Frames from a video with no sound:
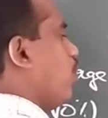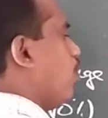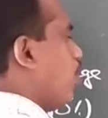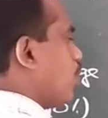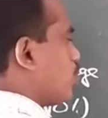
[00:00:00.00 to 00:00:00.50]

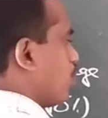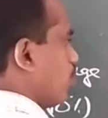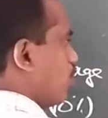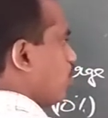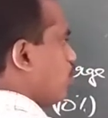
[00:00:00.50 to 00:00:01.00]
ozone.
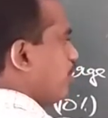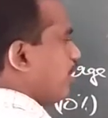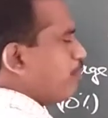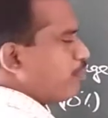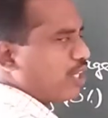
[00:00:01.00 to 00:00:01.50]
Very
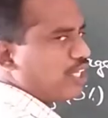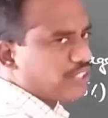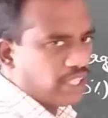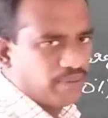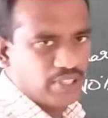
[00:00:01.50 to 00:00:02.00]
important
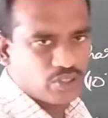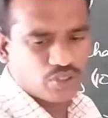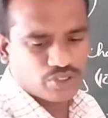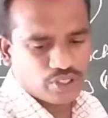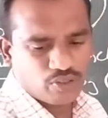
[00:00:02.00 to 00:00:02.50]
JMA's
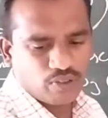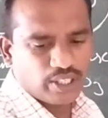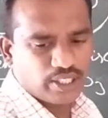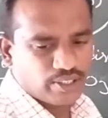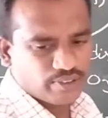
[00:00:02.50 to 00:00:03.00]
question,
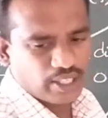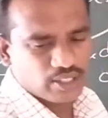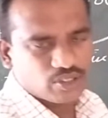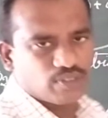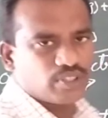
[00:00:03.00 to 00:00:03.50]
quantitative analysis
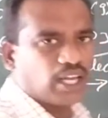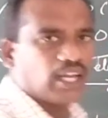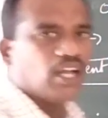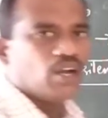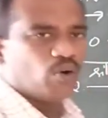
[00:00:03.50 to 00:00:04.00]
of the
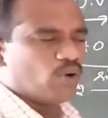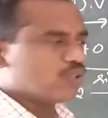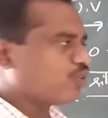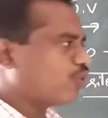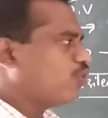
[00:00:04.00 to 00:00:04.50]

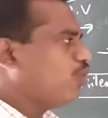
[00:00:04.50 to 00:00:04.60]
ozone.